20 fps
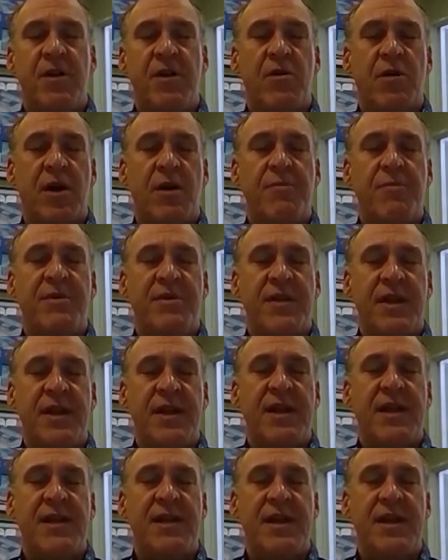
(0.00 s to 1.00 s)
companies that
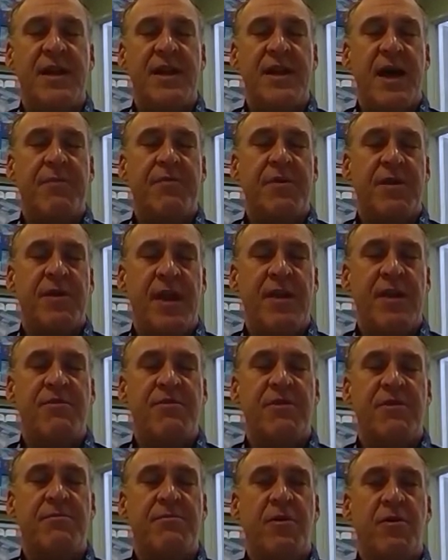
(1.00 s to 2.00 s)
need an
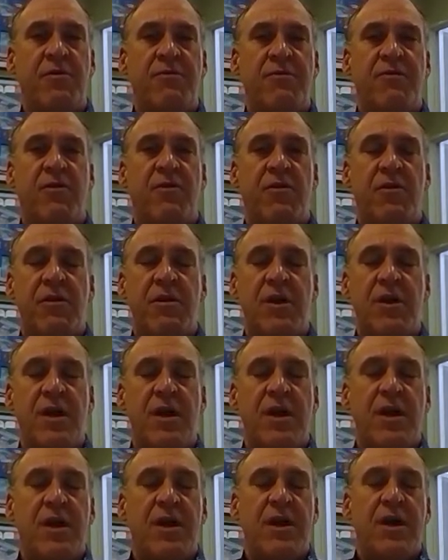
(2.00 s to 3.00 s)
application, both for
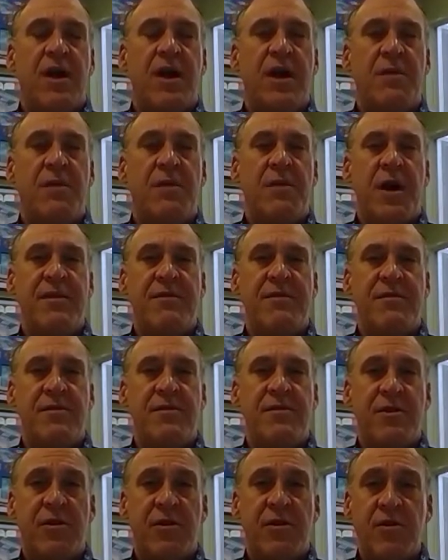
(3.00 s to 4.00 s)

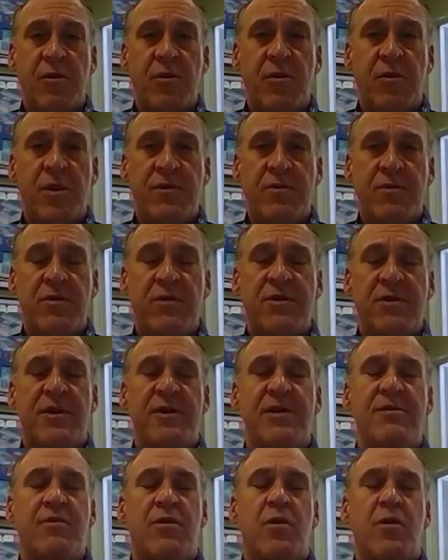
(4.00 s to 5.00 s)
either internal
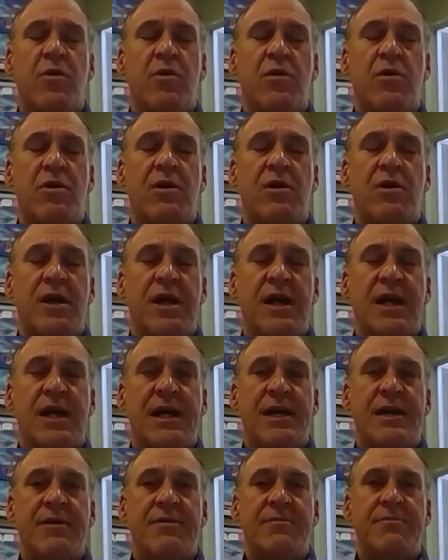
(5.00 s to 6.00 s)
resources or
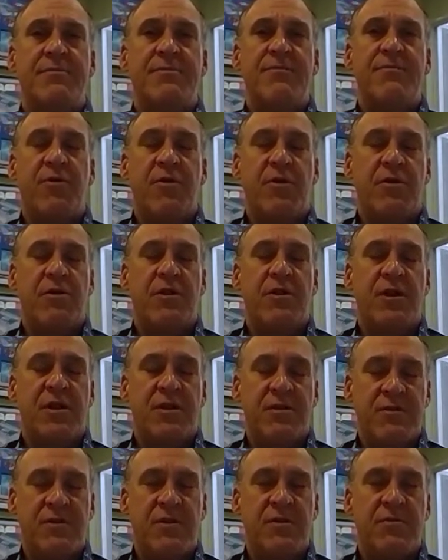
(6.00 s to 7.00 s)
for
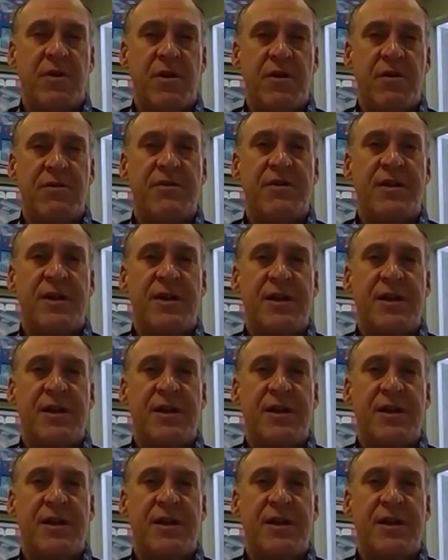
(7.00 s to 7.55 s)
consumers.